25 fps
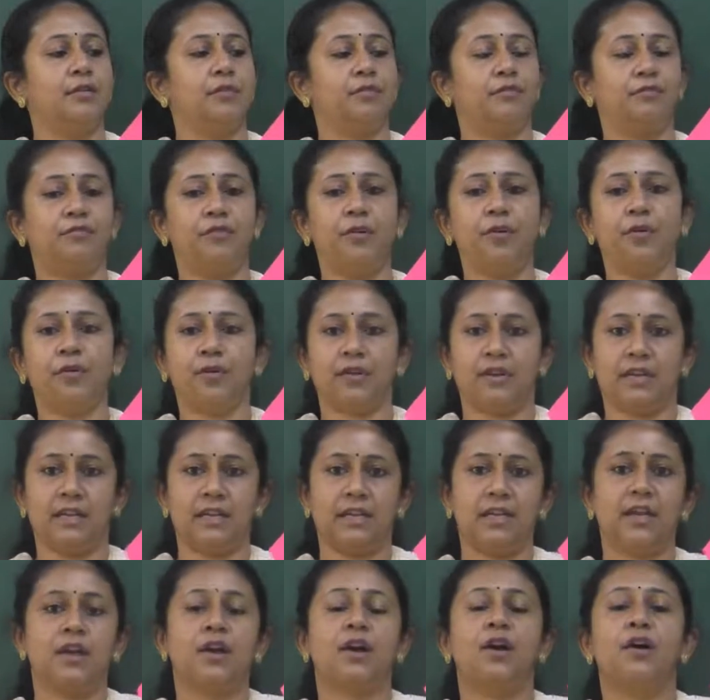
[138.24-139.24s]
4.
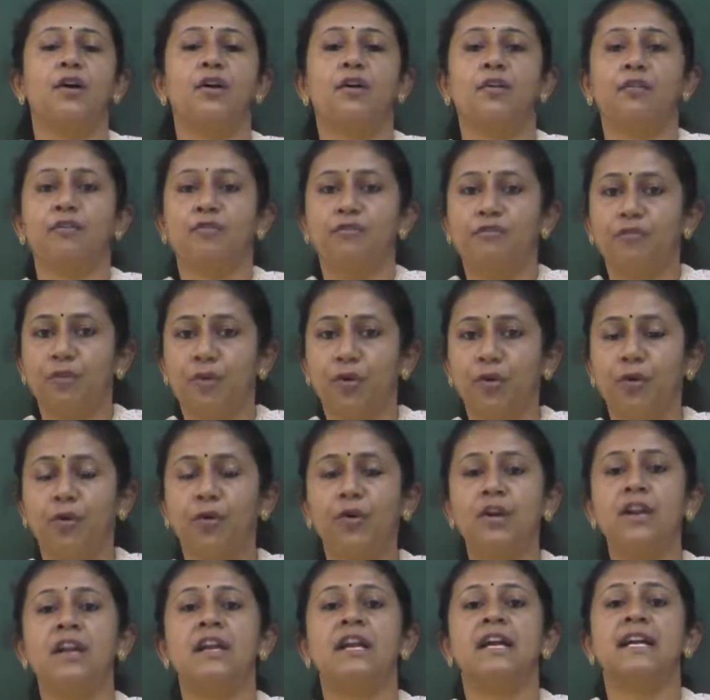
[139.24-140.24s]

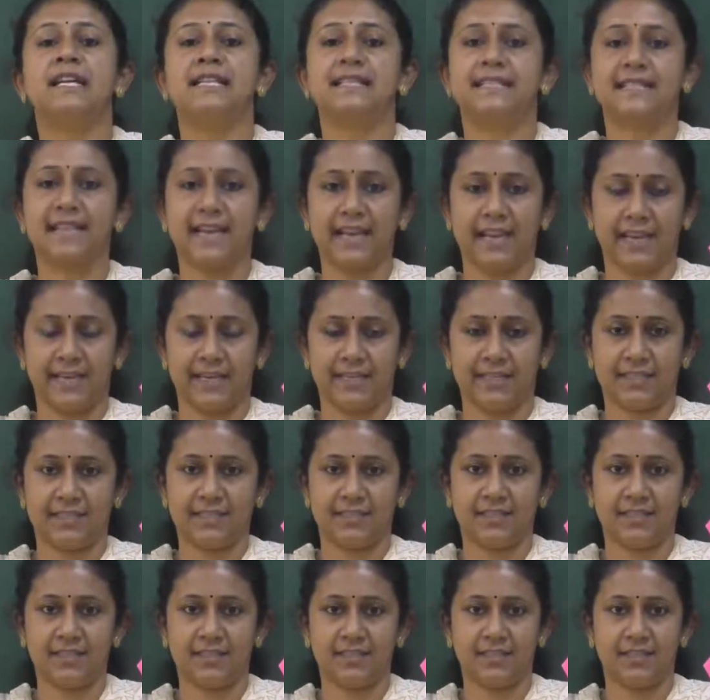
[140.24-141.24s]
Four
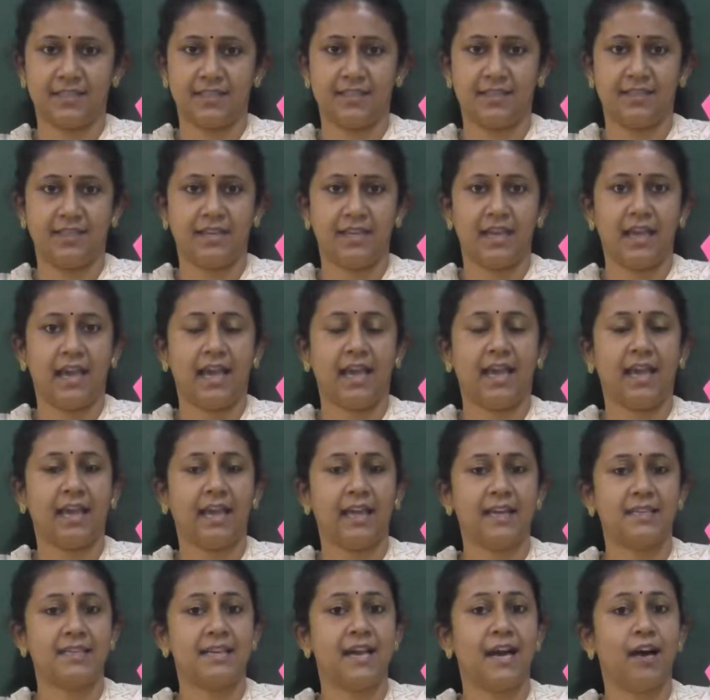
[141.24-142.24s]
sides.
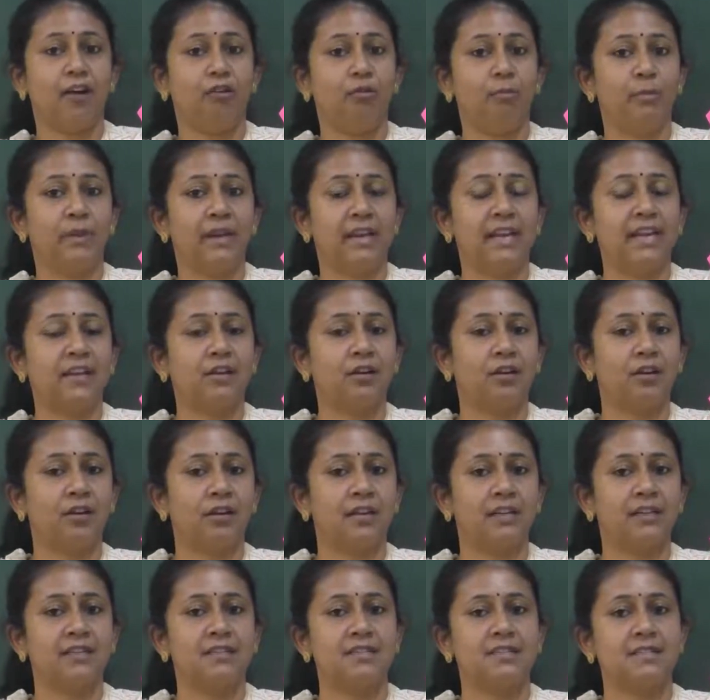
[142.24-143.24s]
And how many
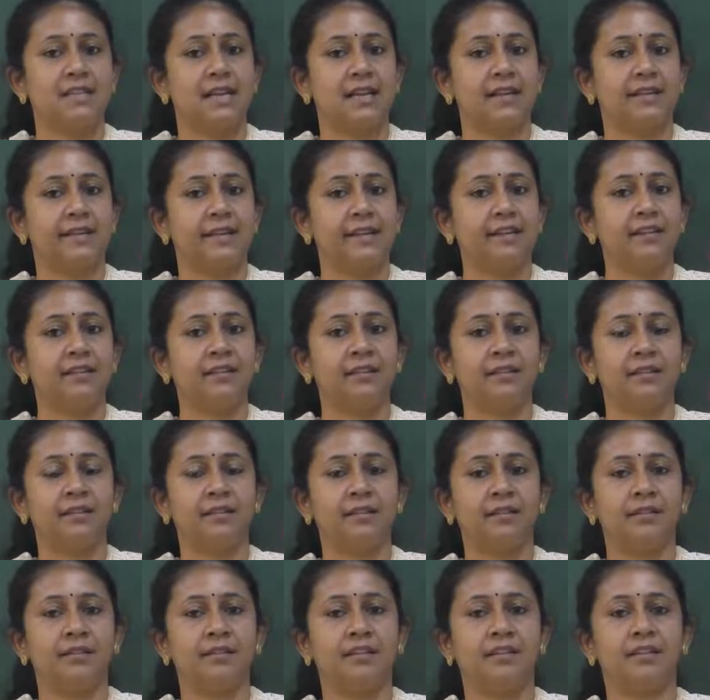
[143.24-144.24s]
corners, children?
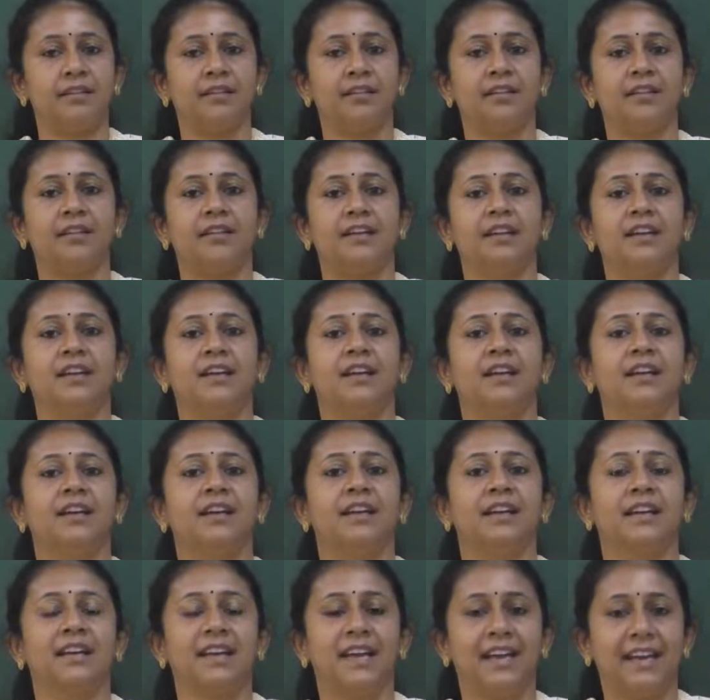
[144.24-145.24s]

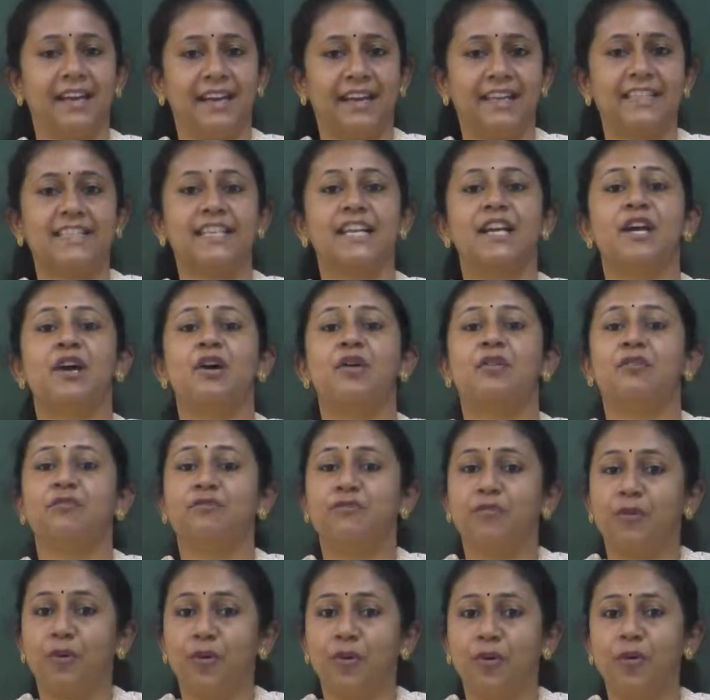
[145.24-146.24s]
Correct,
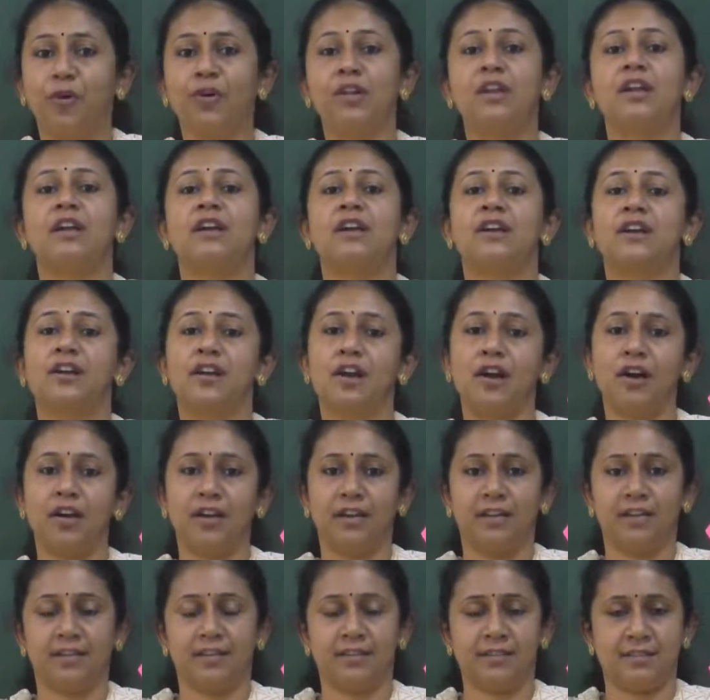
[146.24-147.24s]
four
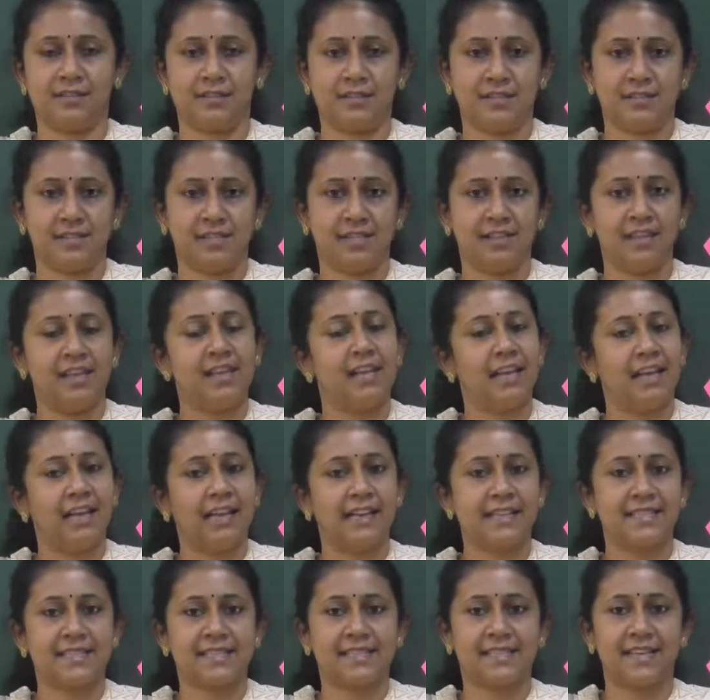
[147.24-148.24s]
corners.
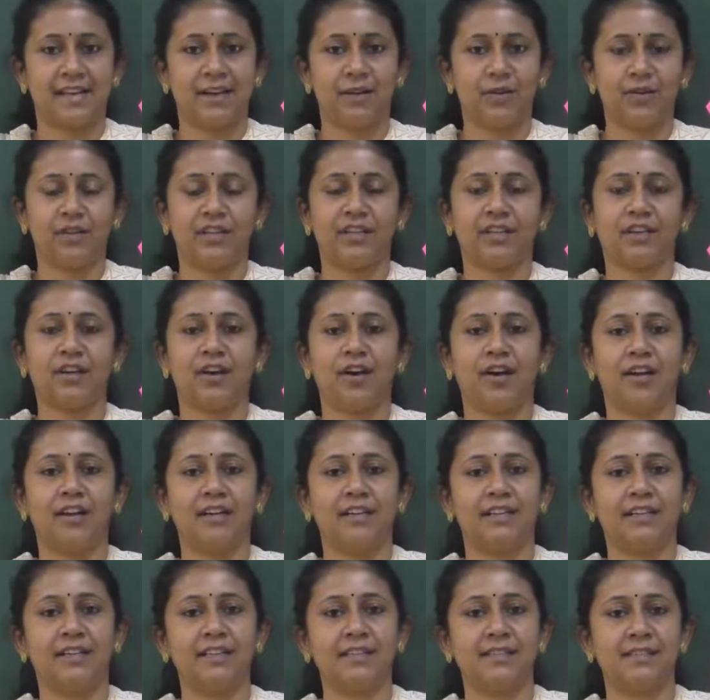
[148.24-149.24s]
Let's count the
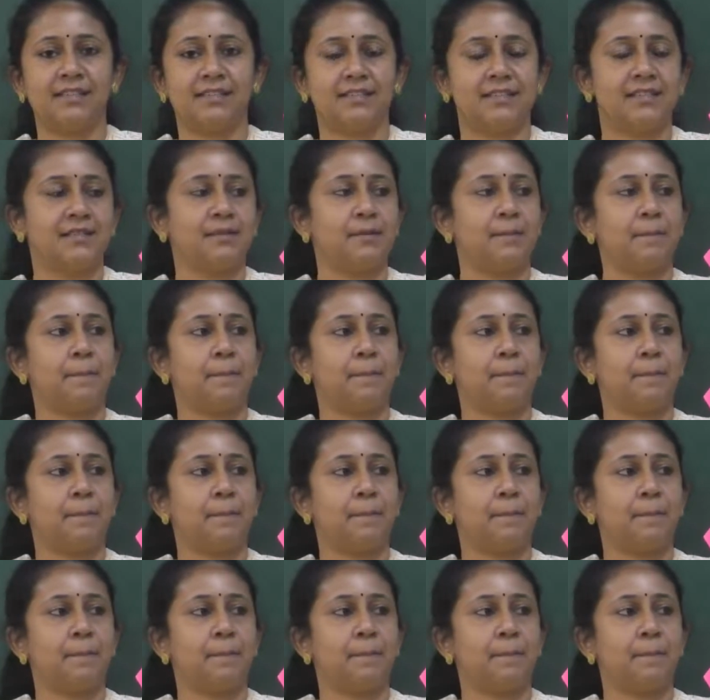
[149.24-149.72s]
corners.